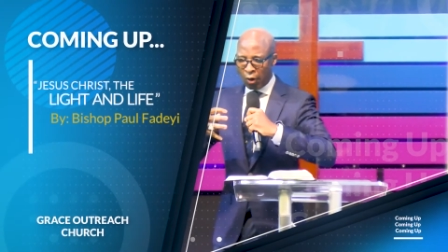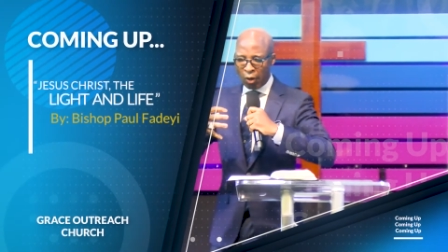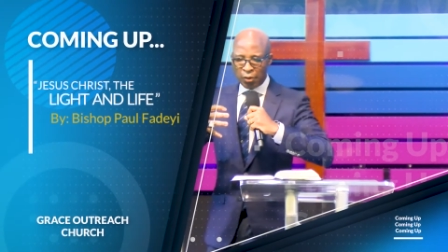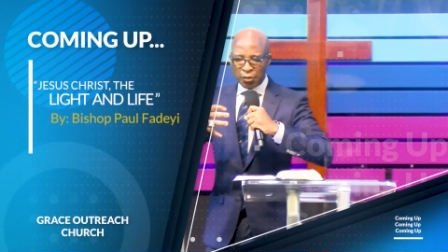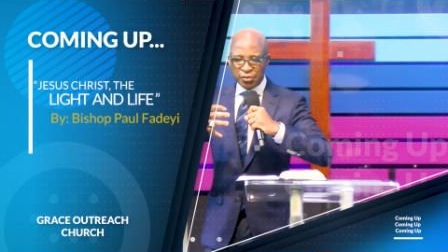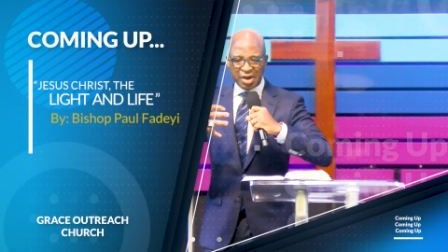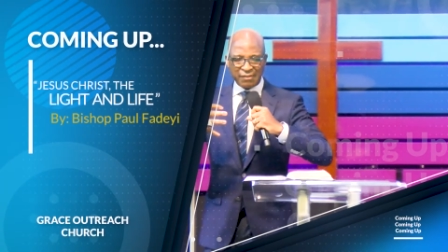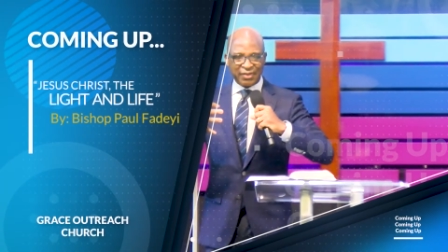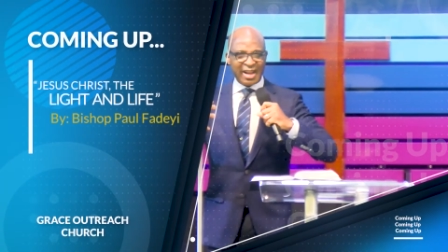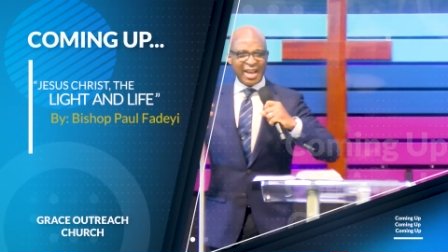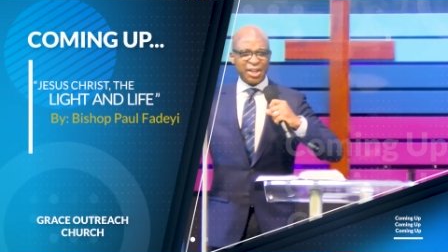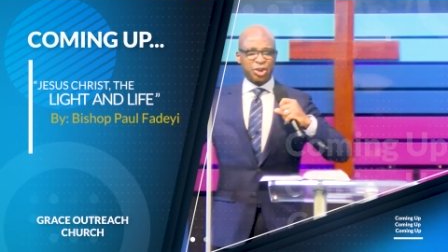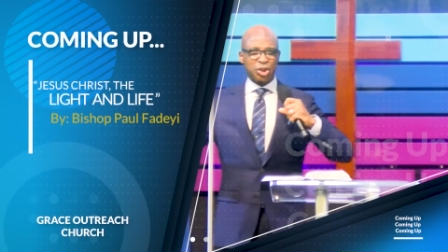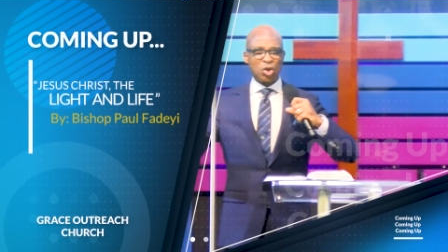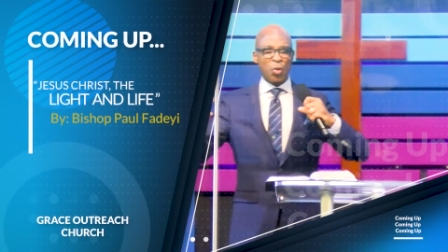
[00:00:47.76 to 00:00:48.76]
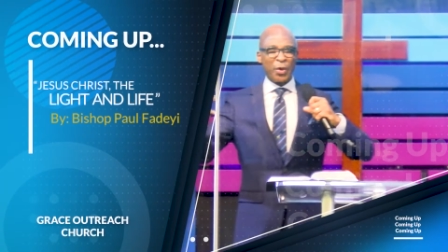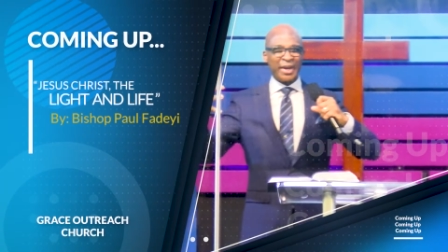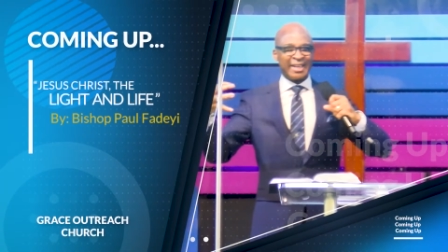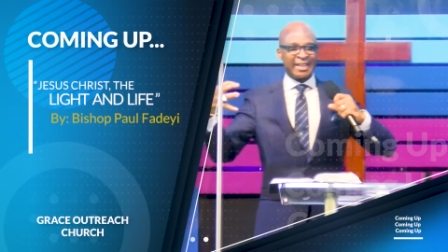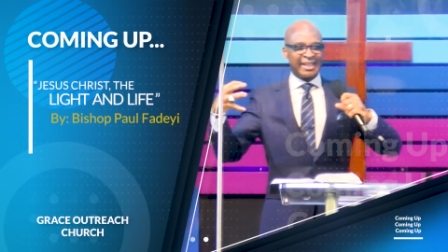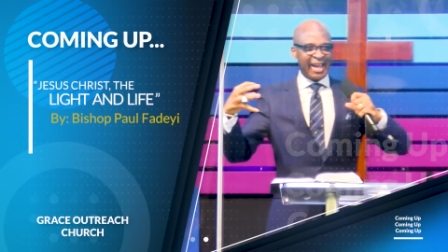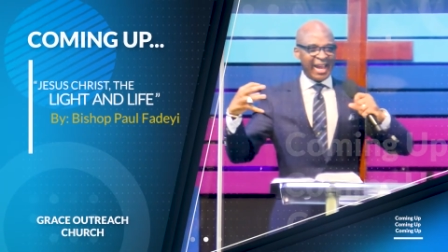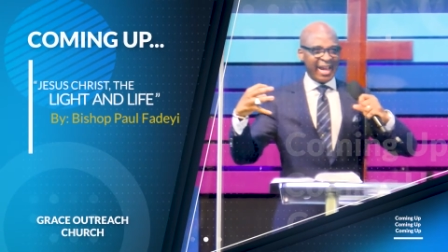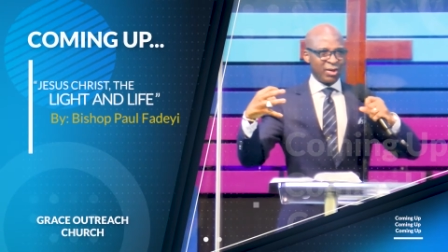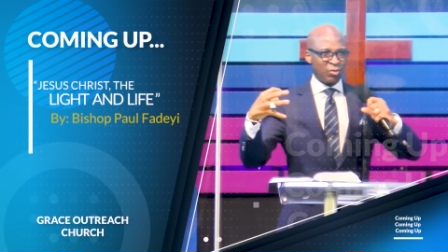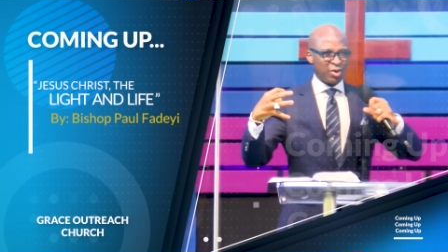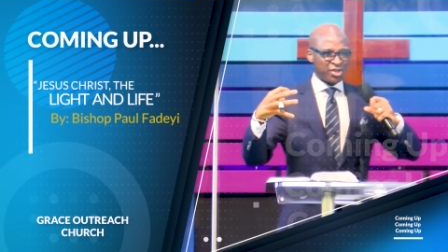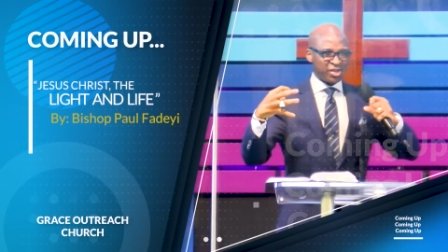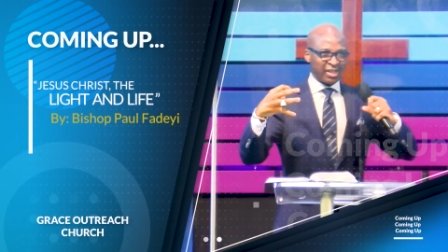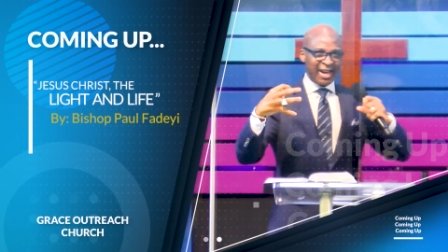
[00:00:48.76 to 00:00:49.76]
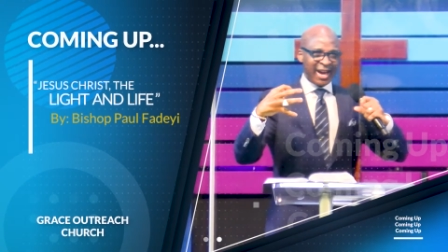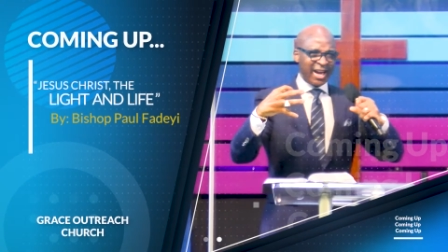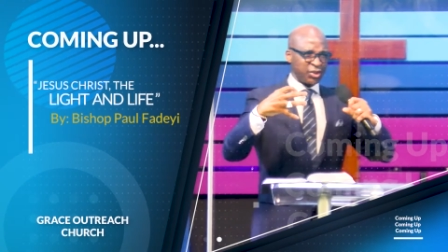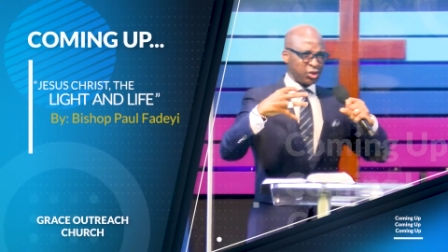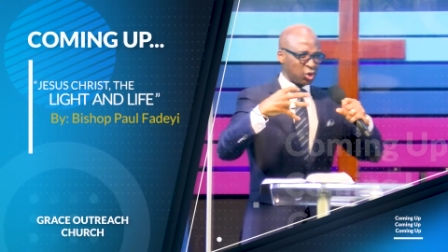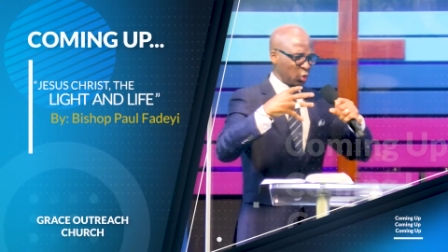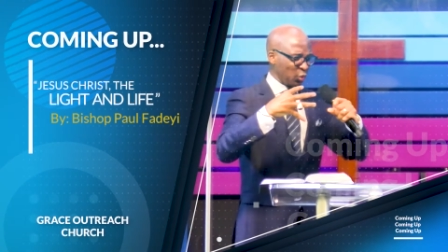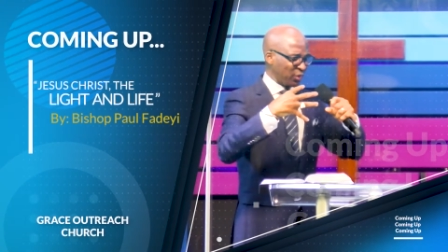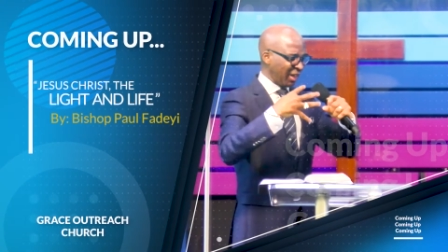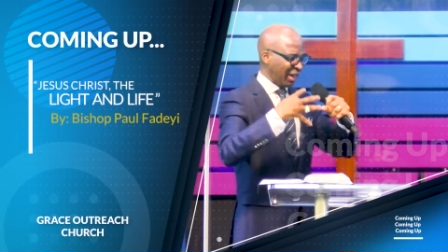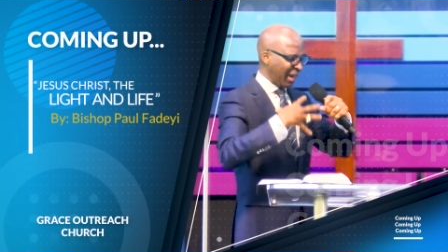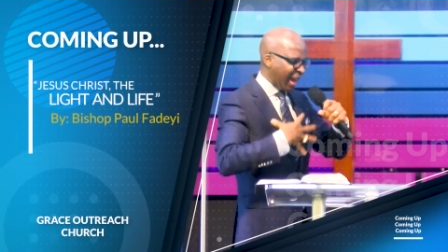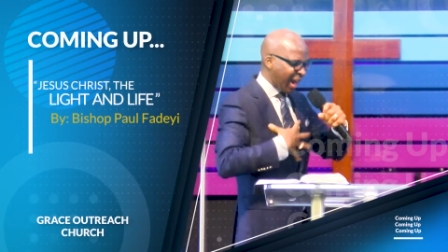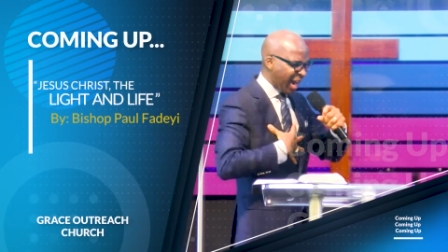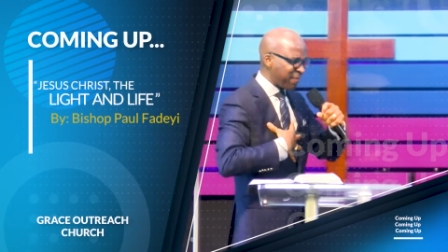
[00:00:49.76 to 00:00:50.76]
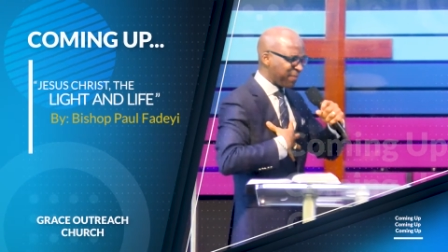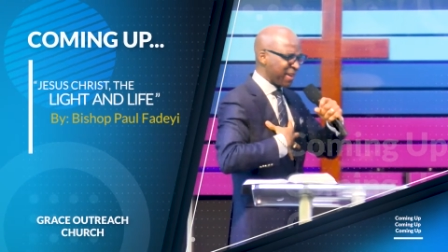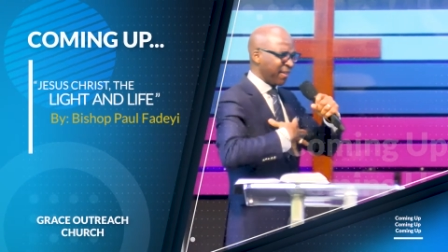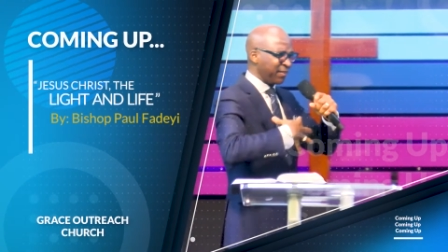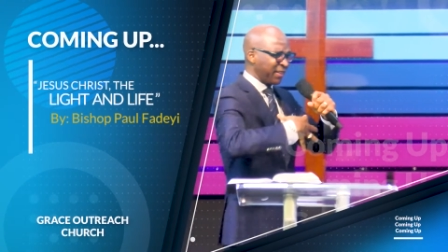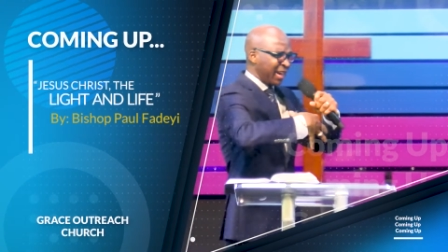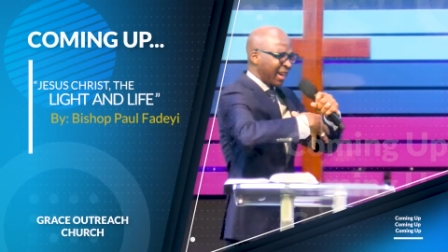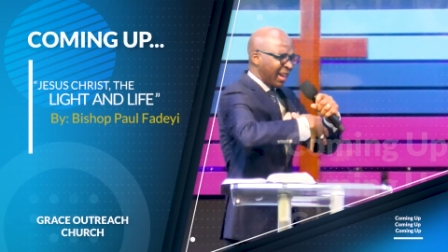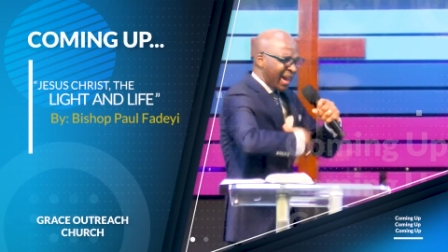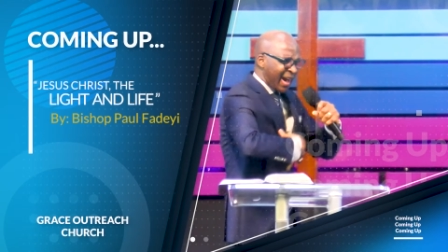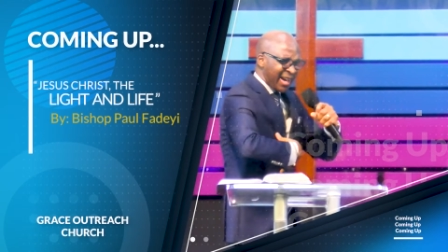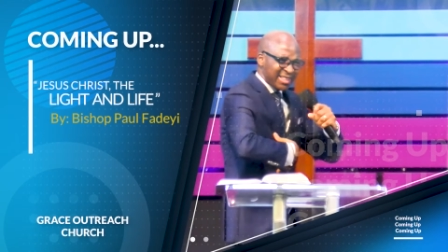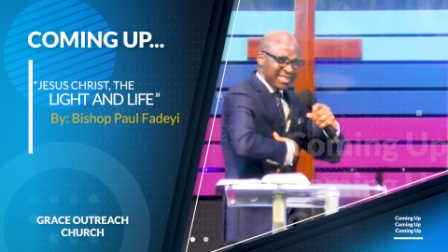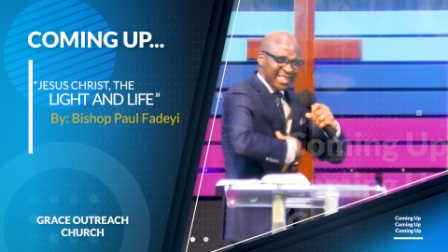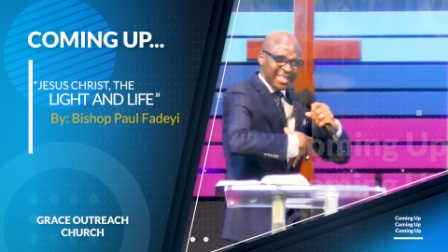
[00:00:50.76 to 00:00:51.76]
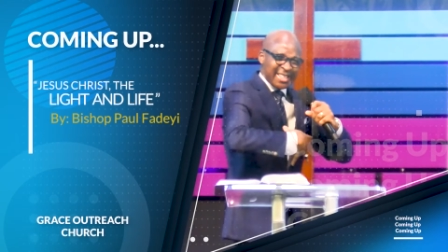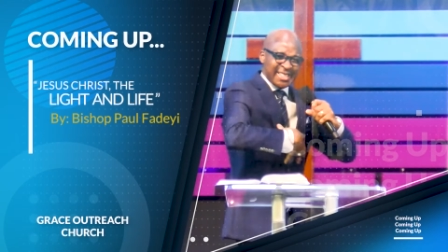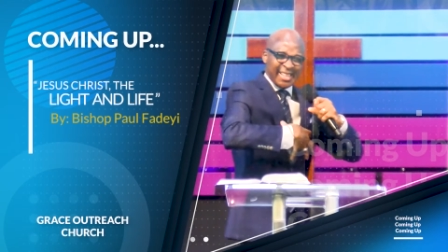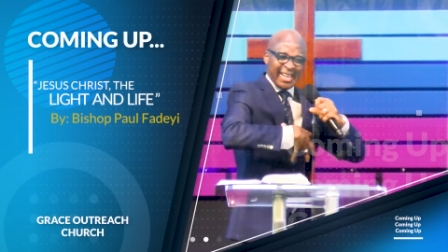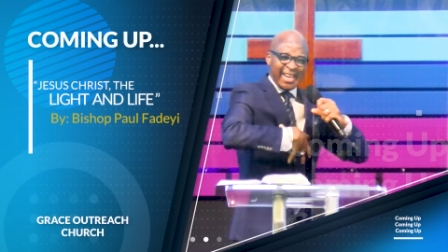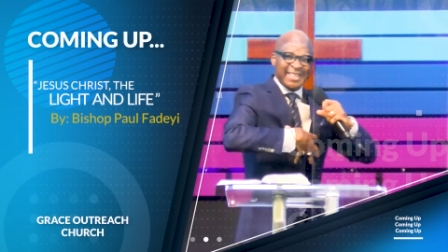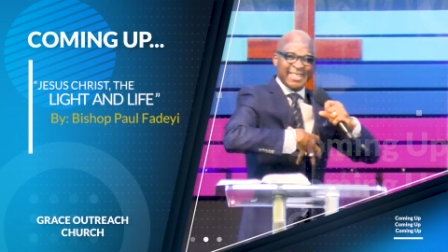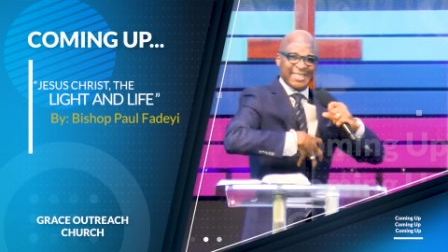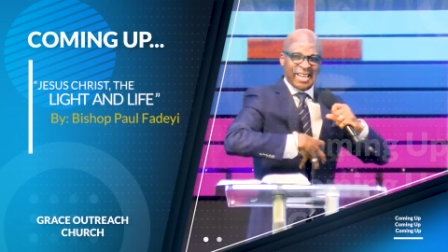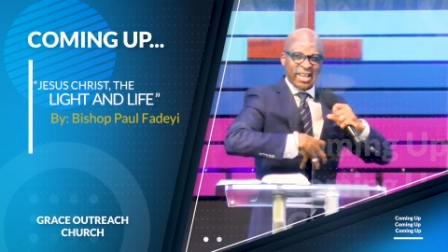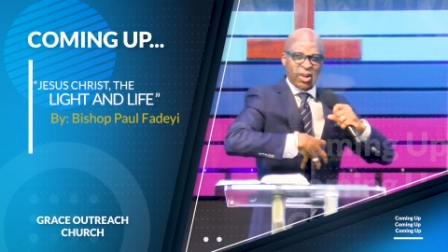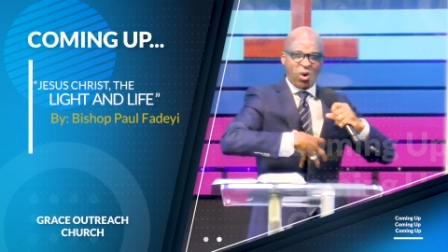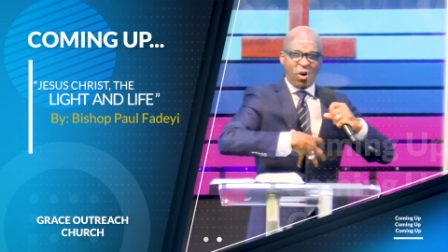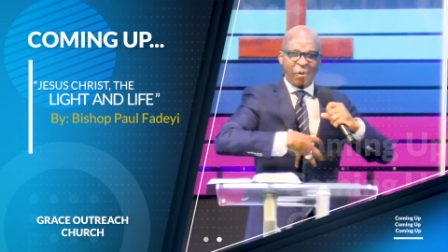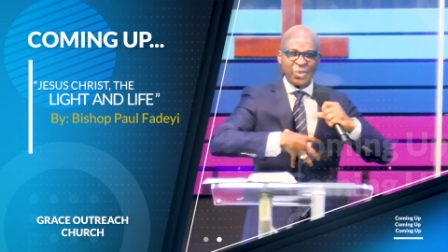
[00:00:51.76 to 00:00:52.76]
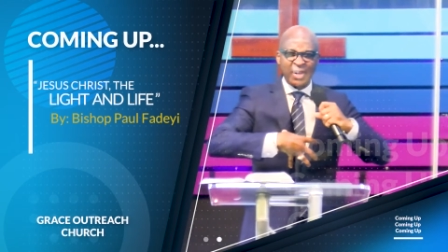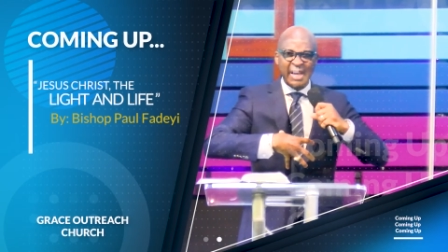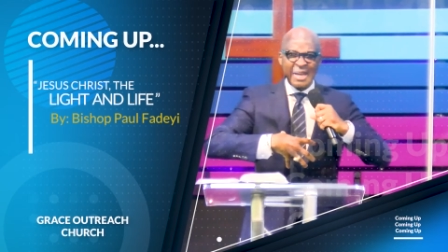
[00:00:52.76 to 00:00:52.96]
revelation we gain with regards to the life and the light that is inside all,